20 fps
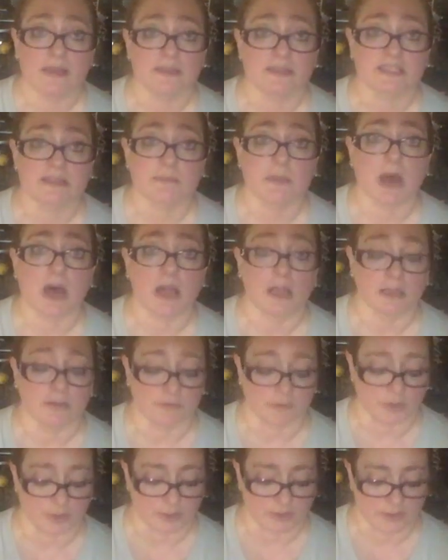and some olive
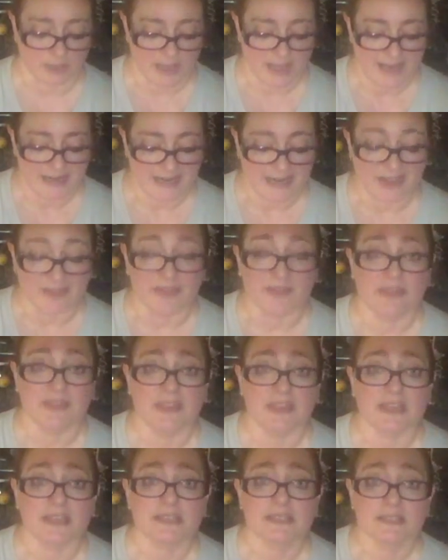oil. Now
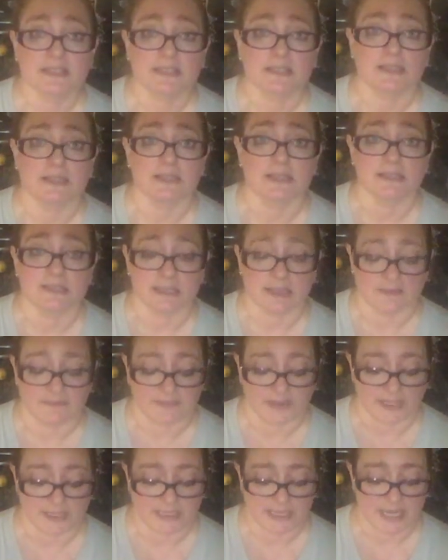this is a
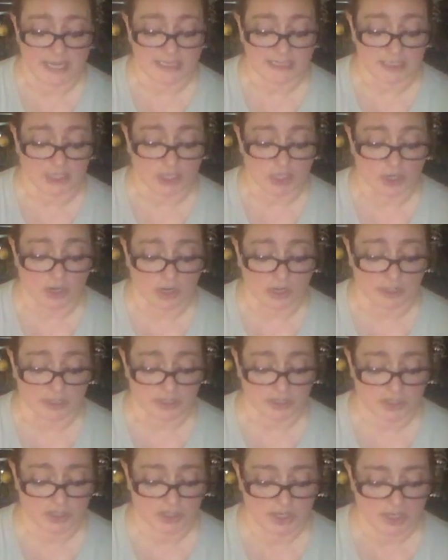fantastic
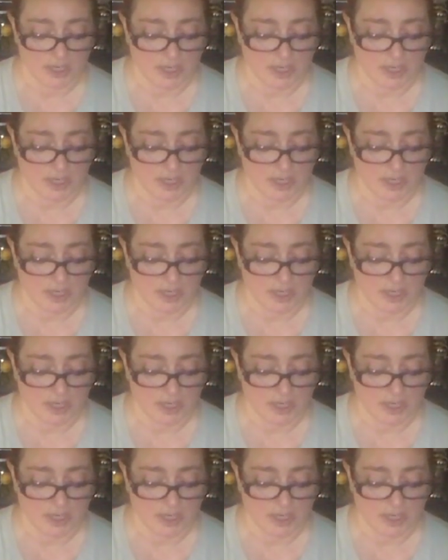garnish.